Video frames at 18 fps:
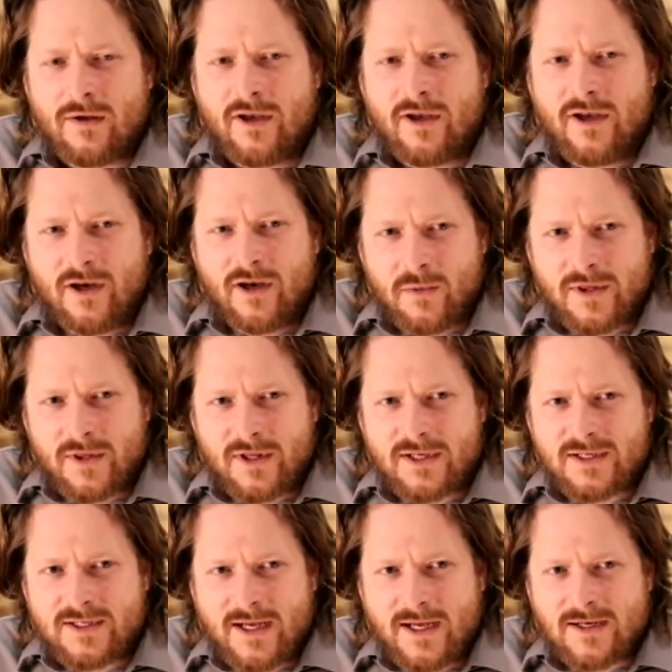Hear what
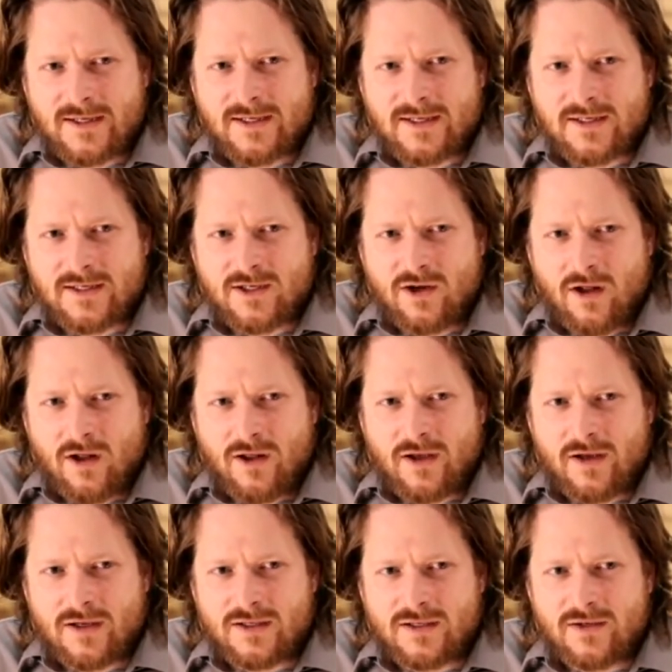this text is
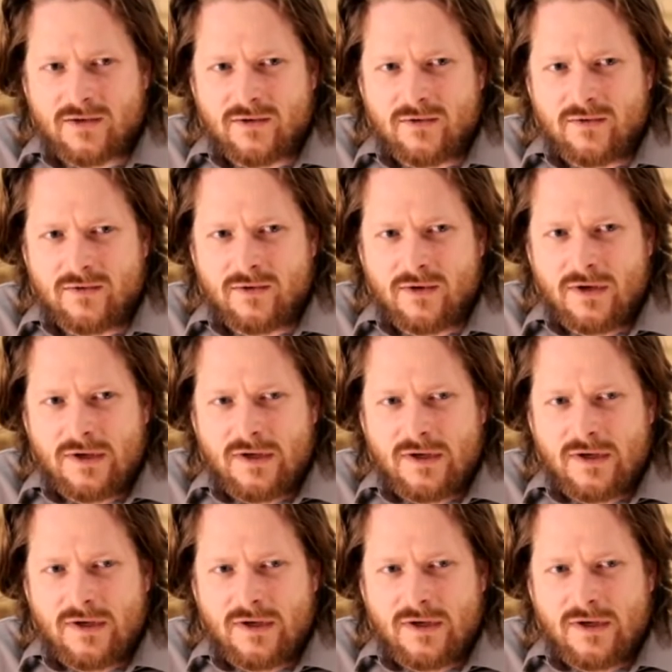calling us to.